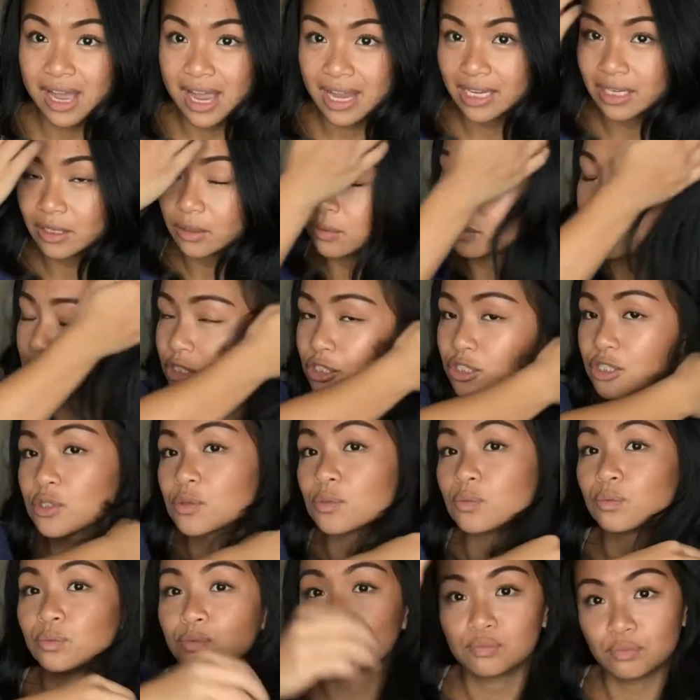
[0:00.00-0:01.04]
I can always just
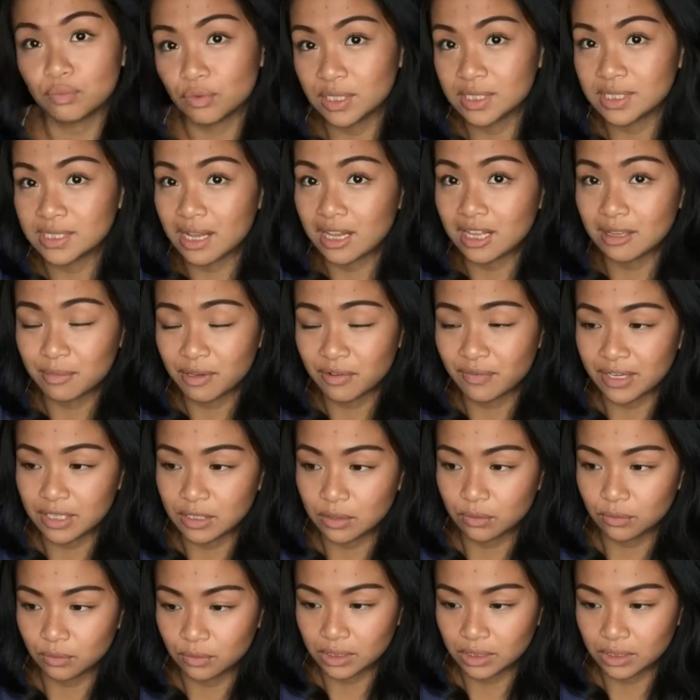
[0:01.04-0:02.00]
resell them if I don't